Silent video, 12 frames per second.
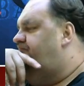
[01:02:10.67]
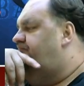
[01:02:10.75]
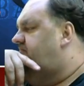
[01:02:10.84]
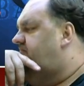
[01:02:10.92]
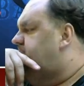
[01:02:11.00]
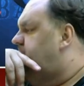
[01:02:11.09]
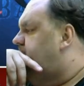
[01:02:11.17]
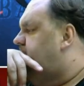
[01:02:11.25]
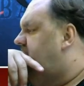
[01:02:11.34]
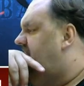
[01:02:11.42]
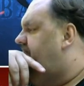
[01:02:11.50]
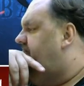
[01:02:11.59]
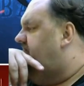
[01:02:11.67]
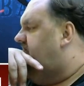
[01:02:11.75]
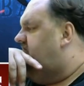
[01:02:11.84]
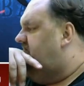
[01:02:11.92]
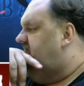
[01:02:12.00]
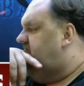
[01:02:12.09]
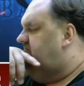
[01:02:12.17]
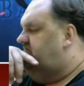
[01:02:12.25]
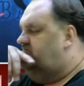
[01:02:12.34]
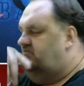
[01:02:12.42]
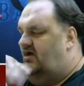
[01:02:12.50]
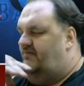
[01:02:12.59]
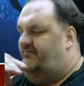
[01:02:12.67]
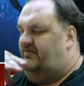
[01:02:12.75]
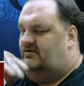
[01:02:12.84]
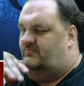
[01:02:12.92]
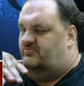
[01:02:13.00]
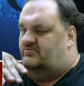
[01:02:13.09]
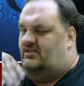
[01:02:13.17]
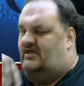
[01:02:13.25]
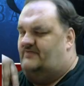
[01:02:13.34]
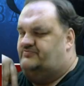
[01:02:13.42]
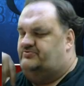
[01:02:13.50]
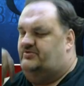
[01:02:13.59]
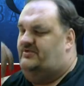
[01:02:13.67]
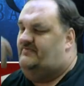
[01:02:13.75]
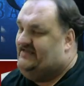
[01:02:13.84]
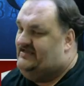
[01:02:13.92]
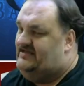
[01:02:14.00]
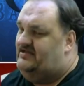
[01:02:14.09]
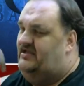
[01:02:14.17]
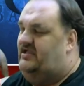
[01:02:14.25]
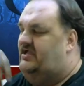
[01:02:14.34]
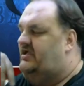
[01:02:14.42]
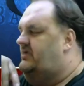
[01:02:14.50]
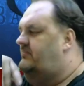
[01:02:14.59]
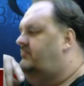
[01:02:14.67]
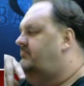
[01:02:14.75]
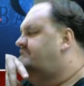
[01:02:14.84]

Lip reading: this is driving me crazy not being able to live stream in game,